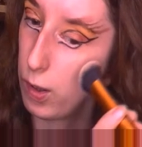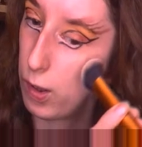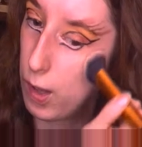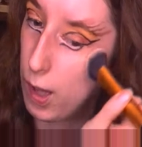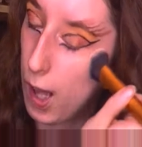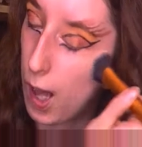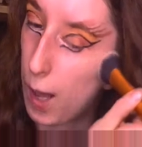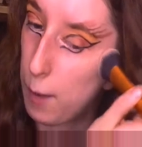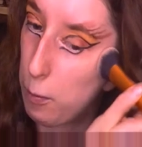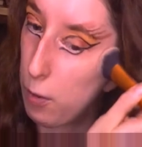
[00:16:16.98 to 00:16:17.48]
With
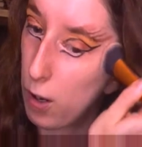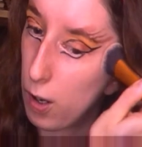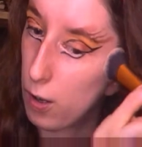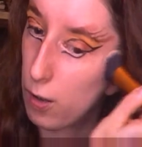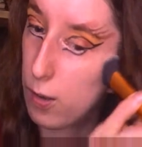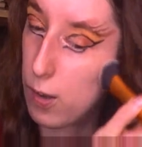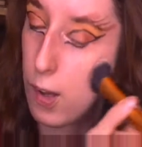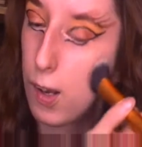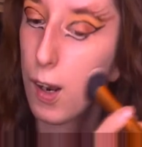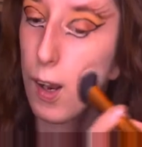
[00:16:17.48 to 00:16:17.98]
the
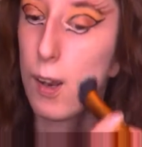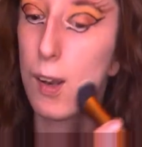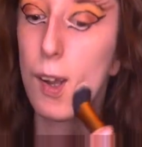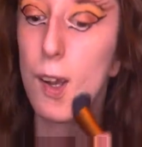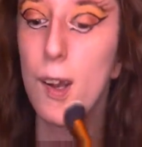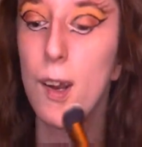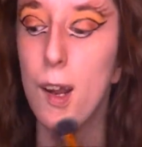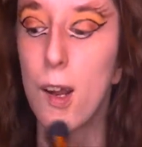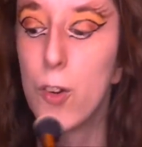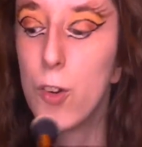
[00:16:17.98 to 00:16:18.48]
eyebrows that I
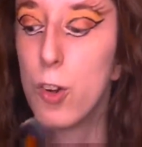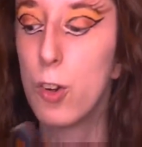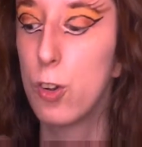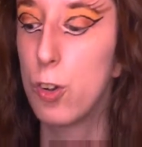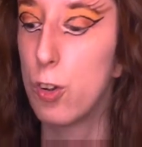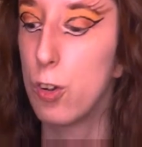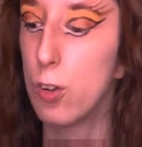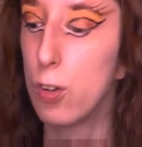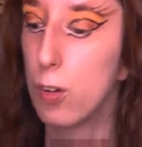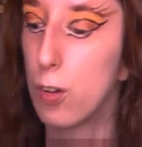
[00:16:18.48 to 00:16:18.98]
did, I
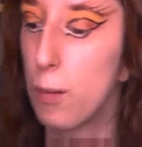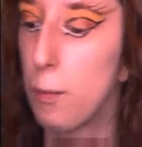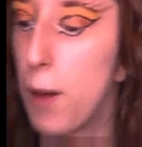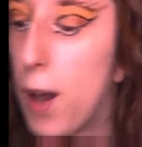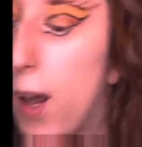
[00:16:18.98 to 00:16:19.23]
just took